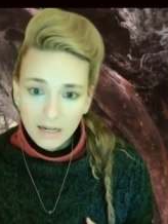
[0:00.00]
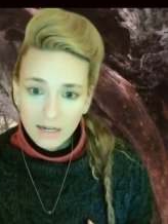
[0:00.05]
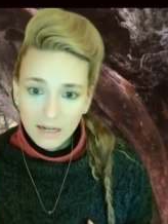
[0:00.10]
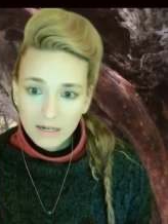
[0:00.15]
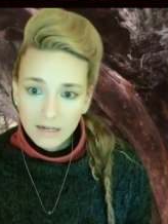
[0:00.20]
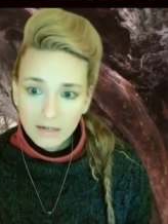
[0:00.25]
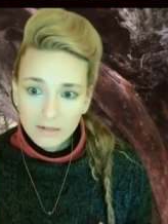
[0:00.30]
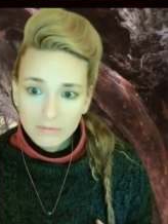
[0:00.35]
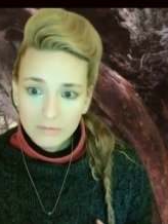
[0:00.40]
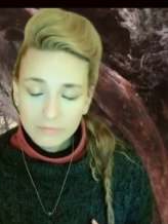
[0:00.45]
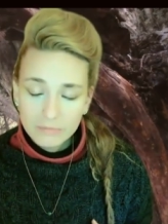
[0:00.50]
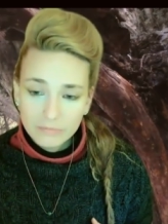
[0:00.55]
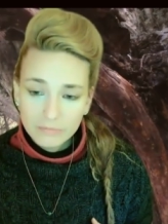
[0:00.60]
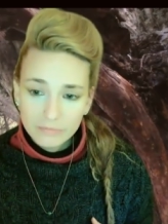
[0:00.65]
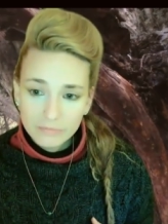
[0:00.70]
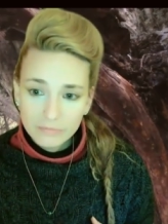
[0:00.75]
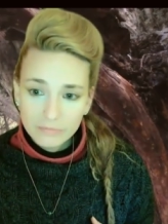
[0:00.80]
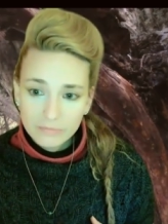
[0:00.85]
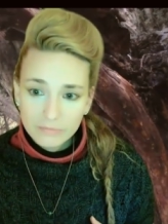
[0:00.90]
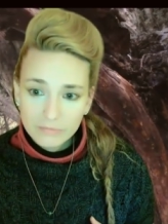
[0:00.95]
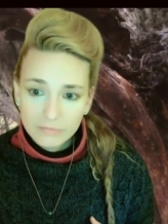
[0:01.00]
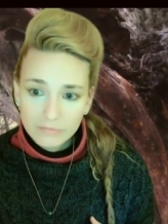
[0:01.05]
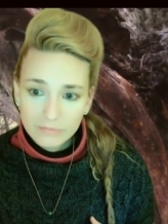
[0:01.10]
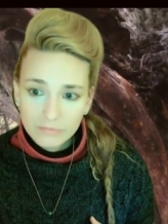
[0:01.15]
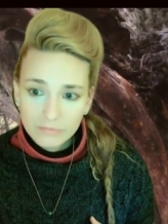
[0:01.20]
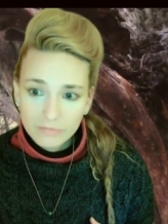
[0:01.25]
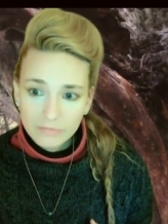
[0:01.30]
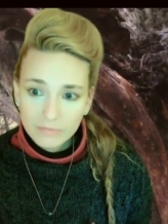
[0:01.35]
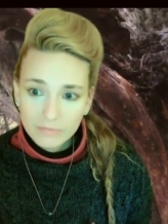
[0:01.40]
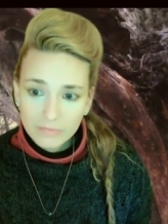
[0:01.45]
And
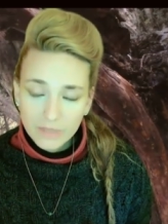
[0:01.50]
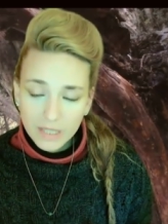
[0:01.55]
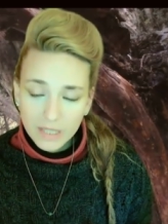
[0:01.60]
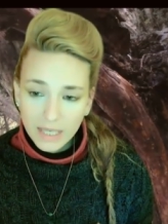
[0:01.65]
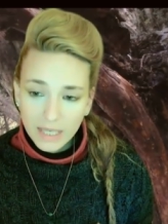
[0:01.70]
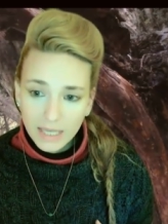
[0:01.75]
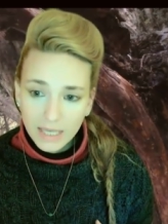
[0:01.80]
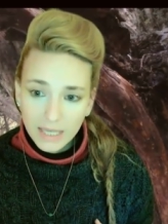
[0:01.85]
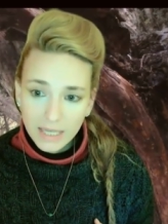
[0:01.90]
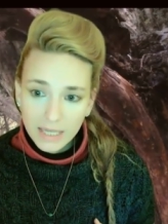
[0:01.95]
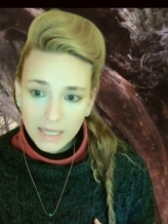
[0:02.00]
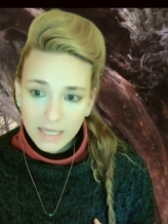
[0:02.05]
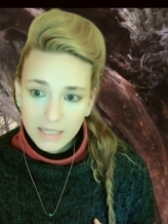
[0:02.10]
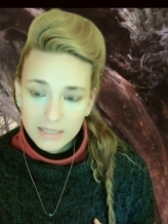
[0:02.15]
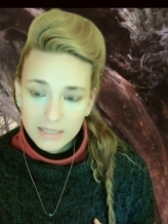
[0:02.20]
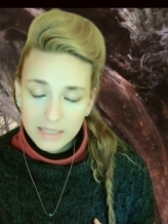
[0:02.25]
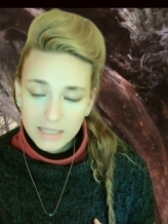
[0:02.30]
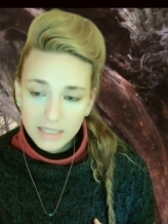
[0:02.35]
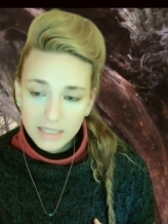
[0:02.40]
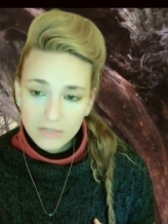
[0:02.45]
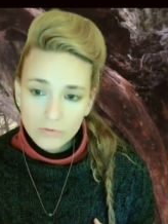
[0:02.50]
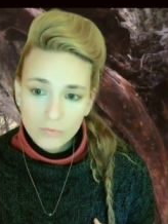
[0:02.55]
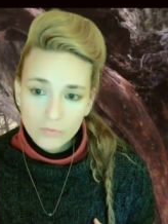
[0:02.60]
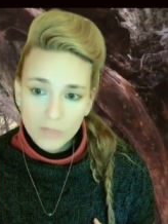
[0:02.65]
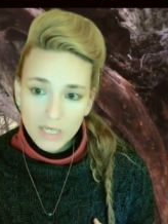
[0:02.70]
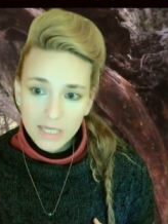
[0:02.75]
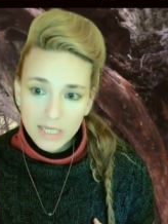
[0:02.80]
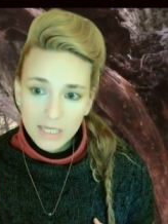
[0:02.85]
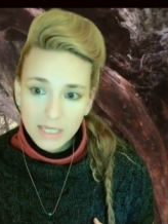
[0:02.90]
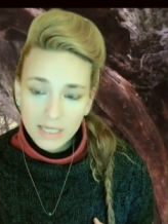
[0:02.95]
it
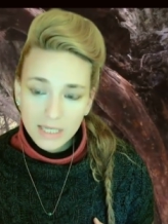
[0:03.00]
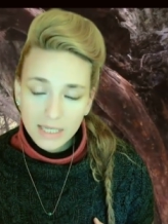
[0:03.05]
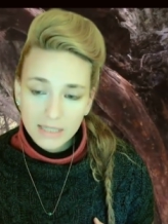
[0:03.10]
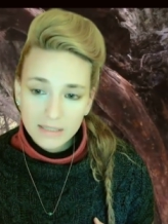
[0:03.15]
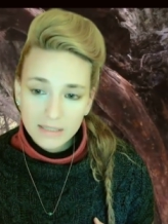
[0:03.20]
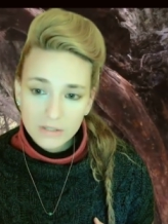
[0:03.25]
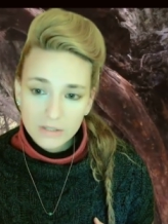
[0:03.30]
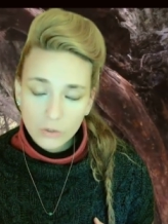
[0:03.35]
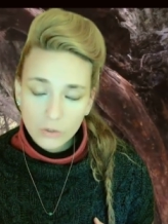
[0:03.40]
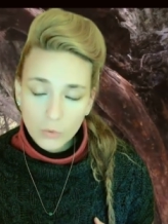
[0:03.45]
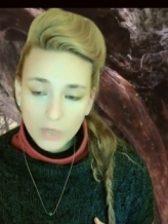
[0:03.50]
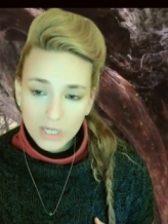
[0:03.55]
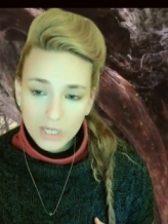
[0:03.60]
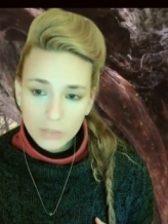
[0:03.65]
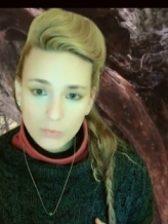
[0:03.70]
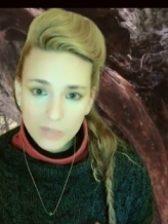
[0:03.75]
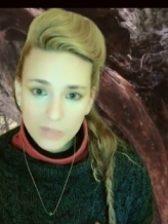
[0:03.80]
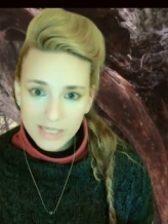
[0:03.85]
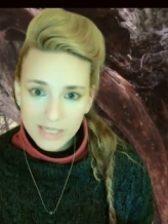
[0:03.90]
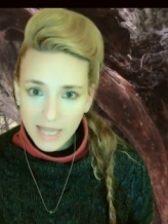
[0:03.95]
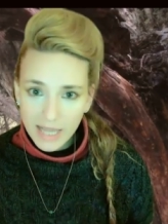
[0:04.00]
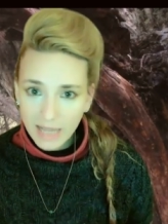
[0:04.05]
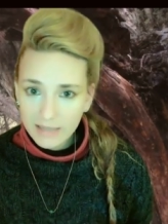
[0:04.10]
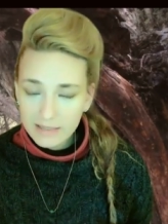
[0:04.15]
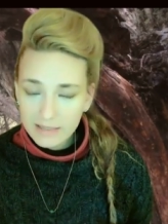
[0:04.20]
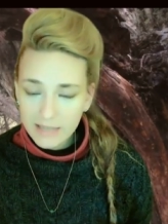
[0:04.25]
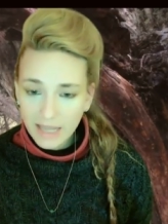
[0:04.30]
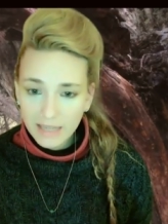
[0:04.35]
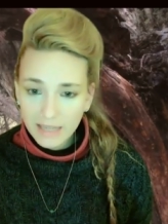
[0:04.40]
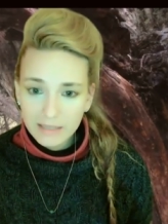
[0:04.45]
really is a great
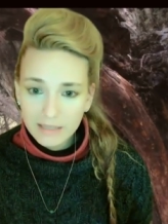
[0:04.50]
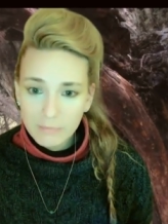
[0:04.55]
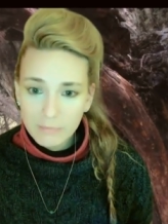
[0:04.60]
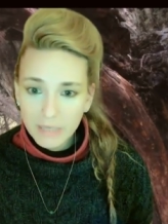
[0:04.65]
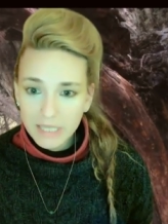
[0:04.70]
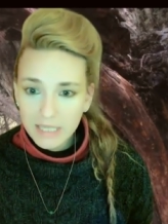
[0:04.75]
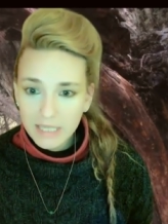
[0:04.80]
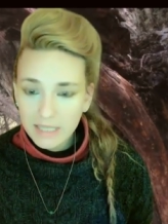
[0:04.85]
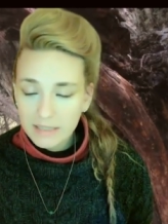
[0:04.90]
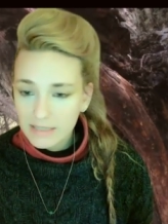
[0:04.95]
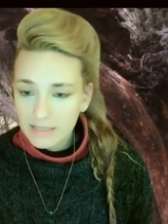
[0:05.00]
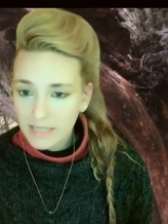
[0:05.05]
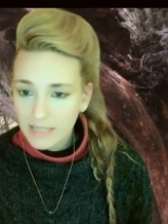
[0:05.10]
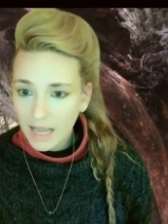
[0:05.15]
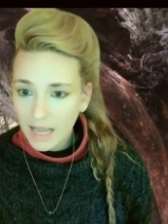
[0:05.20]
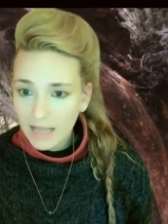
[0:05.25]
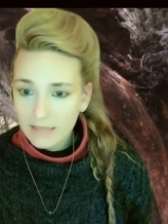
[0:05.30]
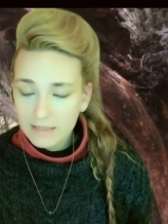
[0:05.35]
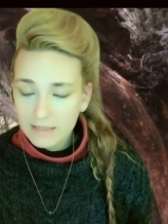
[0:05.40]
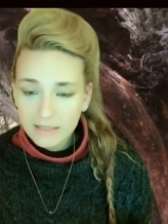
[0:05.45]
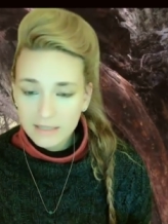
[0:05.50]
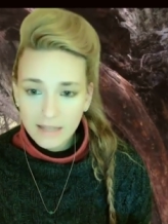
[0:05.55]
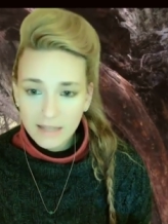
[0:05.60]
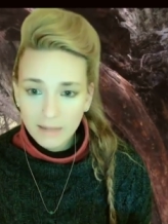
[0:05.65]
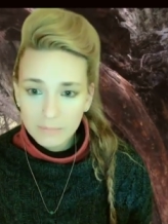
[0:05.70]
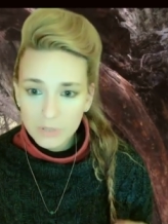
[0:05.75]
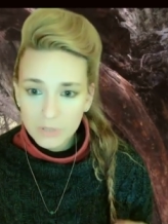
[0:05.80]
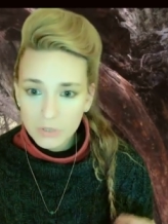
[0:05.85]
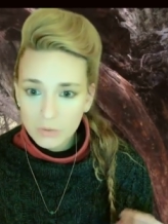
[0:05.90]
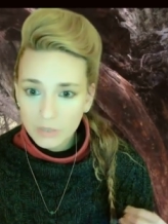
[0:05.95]
reset. I get many insights. It
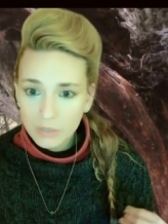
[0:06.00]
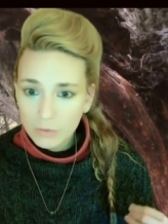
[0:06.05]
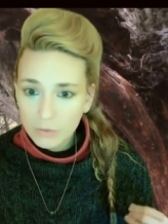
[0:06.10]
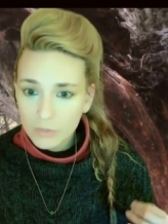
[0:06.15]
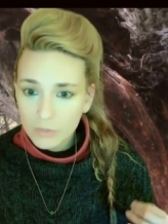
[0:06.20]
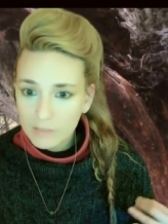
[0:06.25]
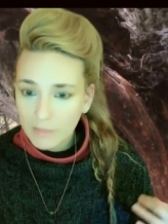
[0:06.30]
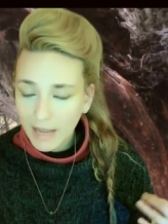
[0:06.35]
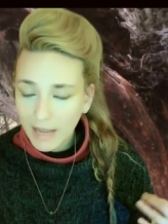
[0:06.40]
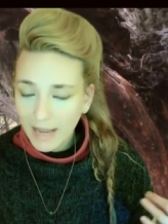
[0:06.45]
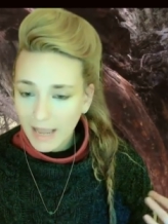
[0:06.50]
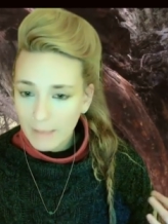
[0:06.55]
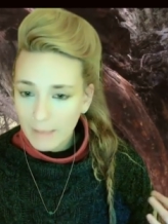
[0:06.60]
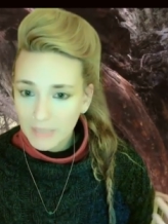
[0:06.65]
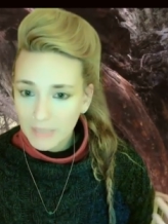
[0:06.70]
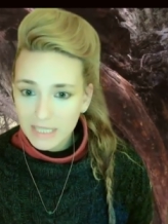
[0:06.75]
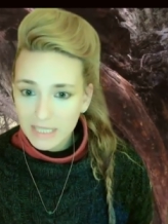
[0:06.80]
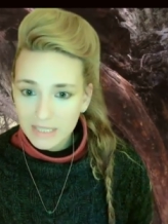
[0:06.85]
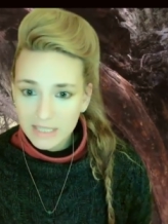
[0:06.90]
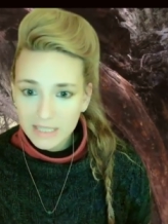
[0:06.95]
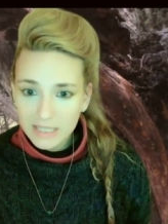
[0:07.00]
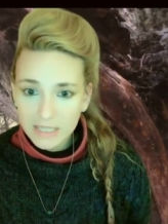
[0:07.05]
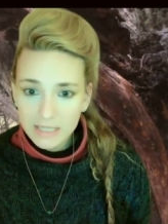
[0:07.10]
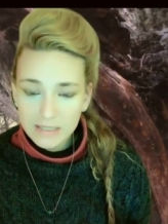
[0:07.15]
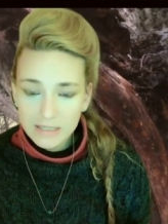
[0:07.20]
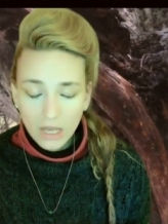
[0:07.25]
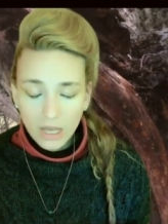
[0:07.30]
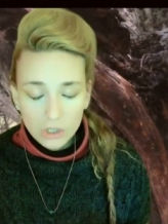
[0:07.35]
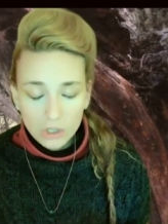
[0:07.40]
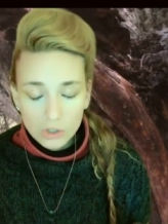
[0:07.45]
helps to increase my
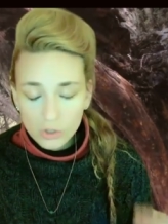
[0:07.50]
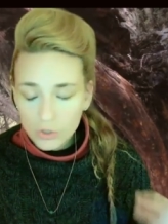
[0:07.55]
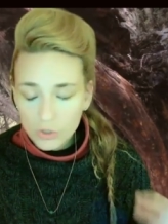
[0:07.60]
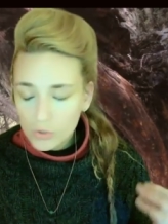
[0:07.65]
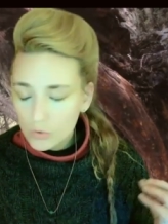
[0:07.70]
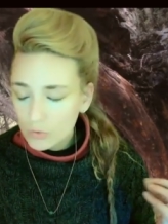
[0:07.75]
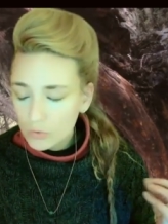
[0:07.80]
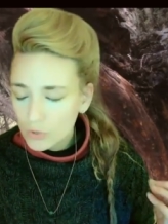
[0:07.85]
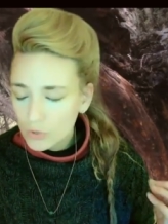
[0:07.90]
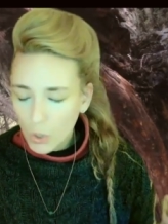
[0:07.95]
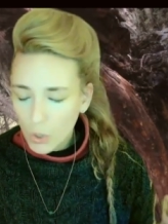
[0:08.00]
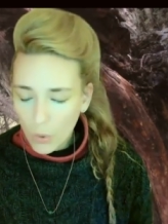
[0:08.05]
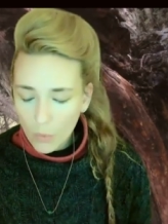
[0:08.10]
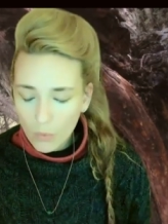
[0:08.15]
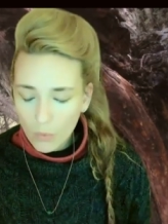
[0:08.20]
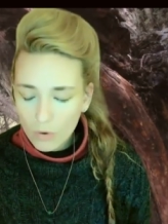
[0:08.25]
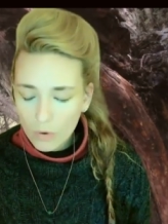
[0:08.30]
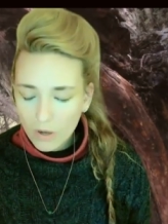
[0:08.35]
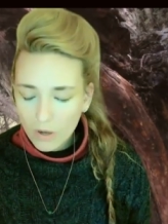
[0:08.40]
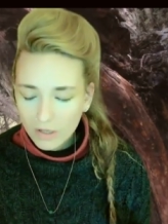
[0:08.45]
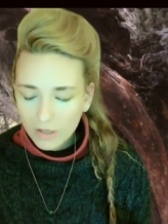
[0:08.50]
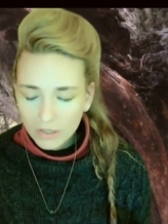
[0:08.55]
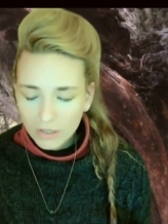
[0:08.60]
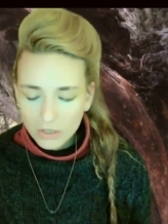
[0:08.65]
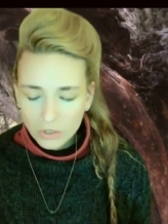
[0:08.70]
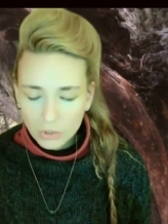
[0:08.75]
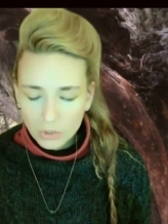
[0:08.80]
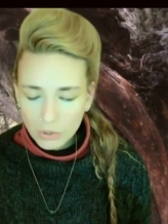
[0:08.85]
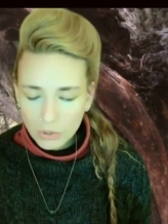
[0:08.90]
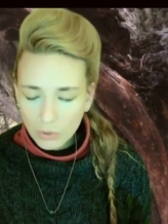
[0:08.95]
abilities, just to know,
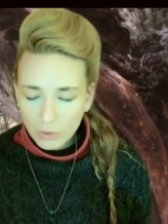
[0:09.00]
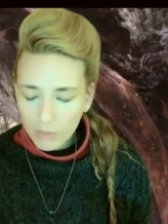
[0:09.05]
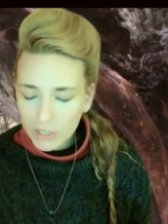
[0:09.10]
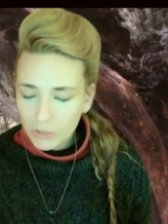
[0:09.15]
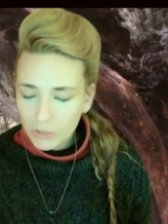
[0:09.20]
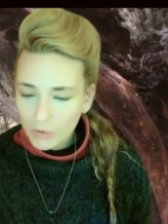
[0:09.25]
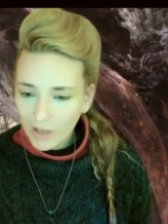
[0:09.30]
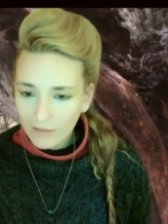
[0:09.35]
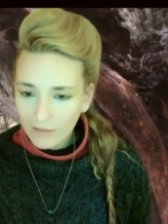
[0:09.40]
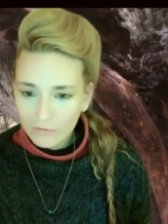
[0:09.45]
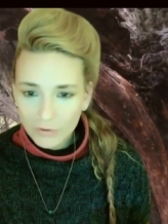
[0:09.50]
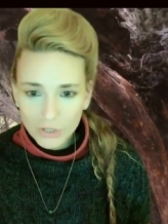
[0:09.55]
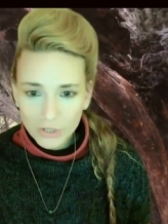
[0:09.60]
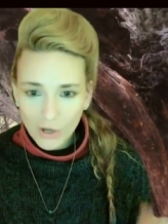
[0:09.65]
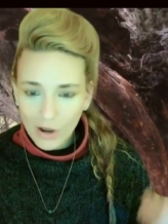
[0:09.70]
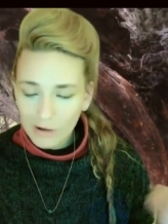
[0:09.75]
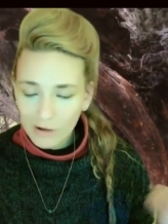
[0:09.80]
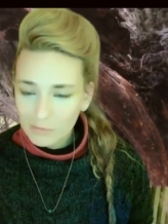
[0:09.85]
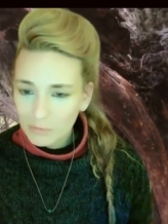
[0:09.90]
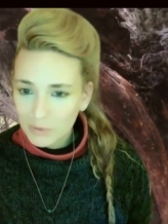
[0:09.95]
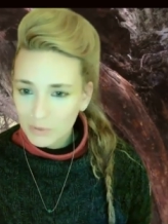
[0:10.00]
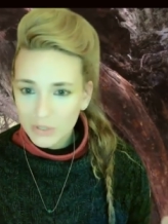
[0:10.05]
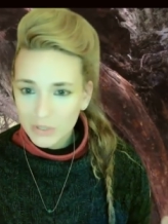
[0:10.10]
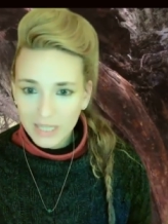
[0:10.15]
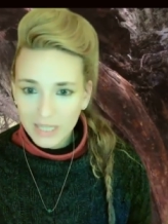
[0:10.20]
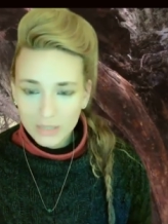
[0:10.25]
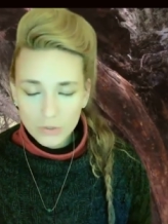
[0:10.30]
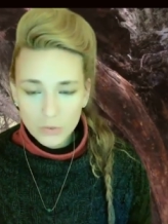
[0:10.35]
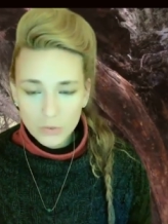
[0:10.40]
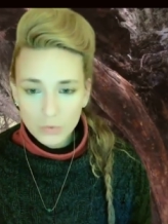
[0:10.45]
when you have a dog, but
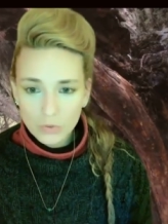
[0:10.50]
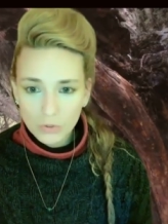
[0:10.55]
then